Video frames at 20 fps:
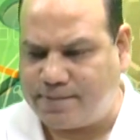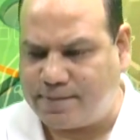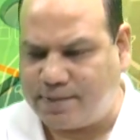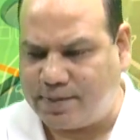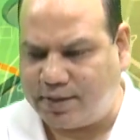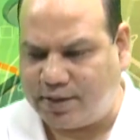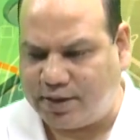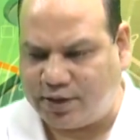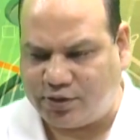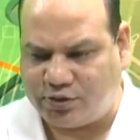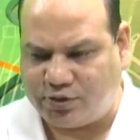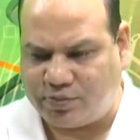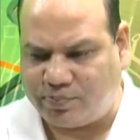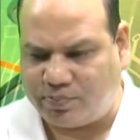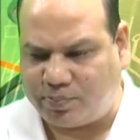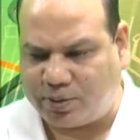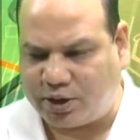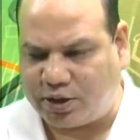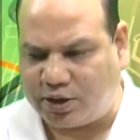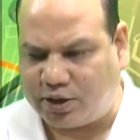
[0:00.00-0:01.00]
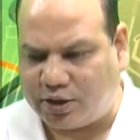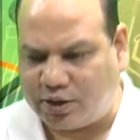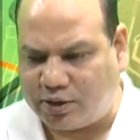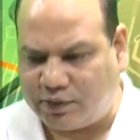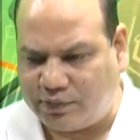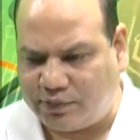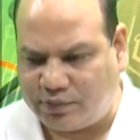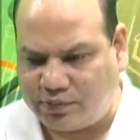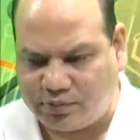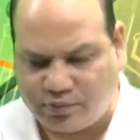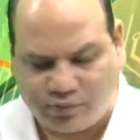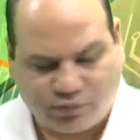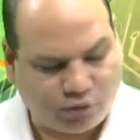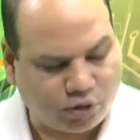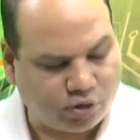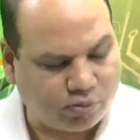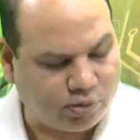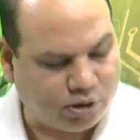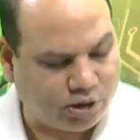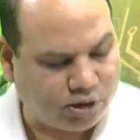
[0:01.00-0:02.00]
Next paragraph,
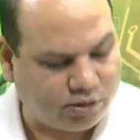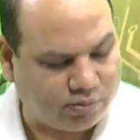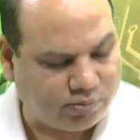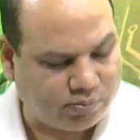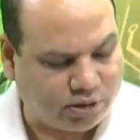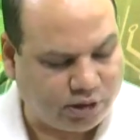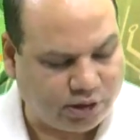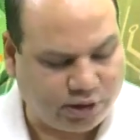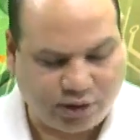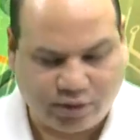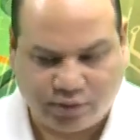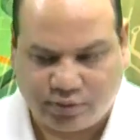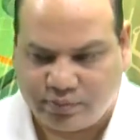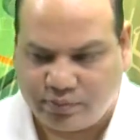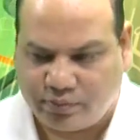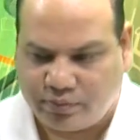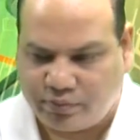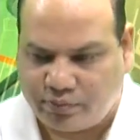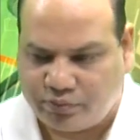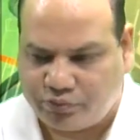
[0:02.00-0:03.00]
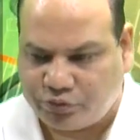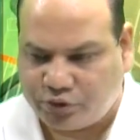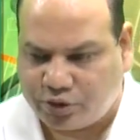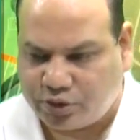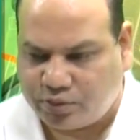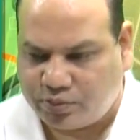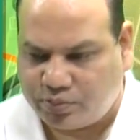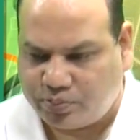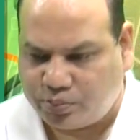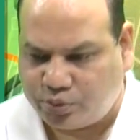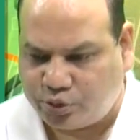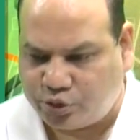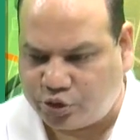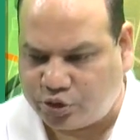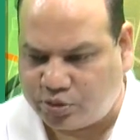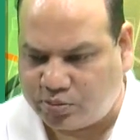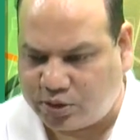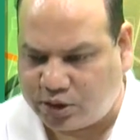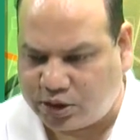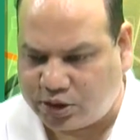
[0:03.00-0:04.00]
formula number 8.
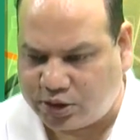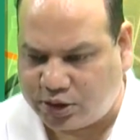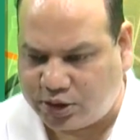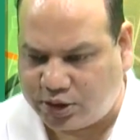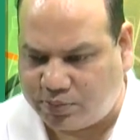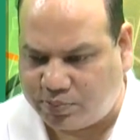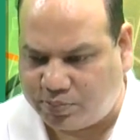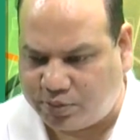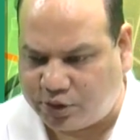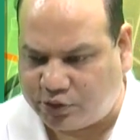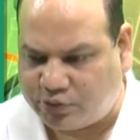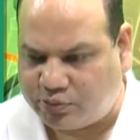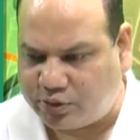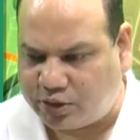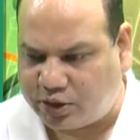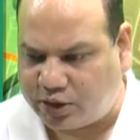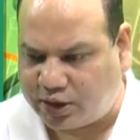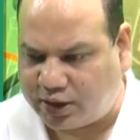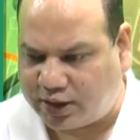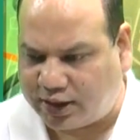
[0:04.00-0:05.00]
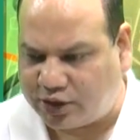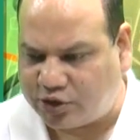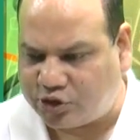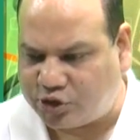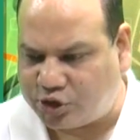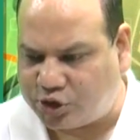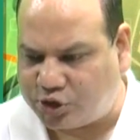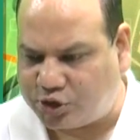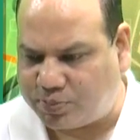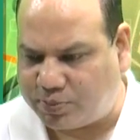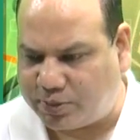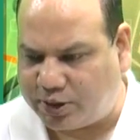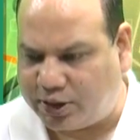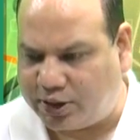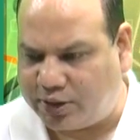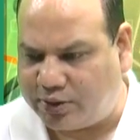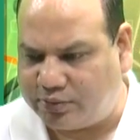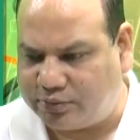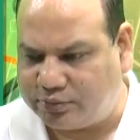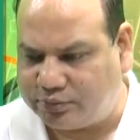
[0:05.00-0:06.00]
Post merger EPS when cash is
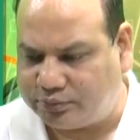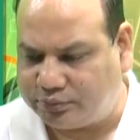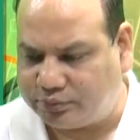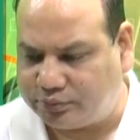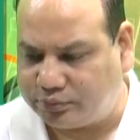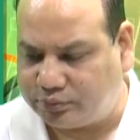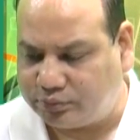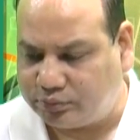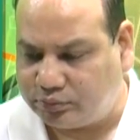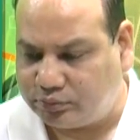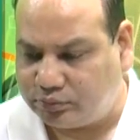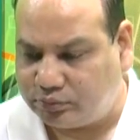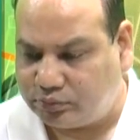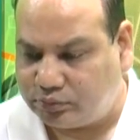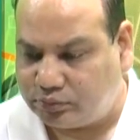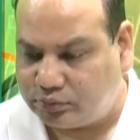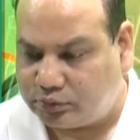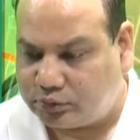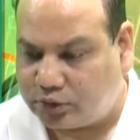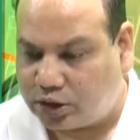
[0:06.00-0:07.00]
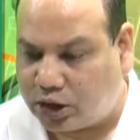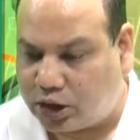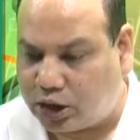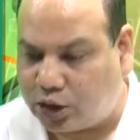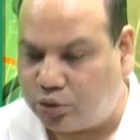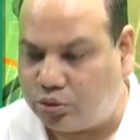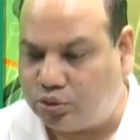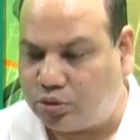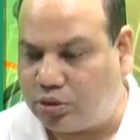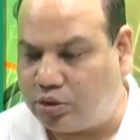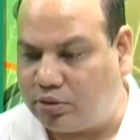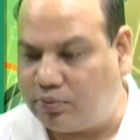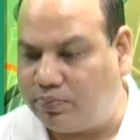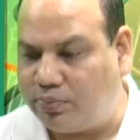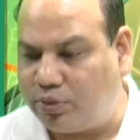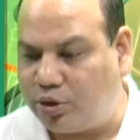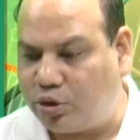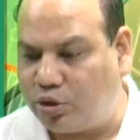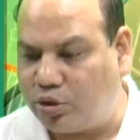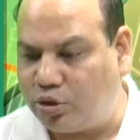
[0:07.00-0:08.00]
paid out of
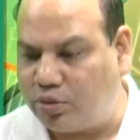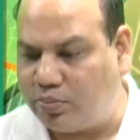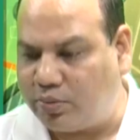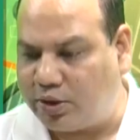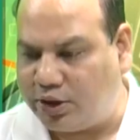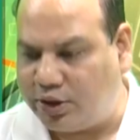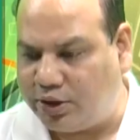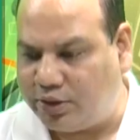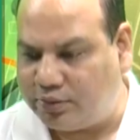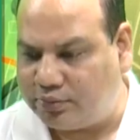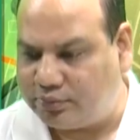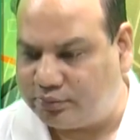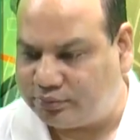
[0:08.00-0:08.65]
borrowed money.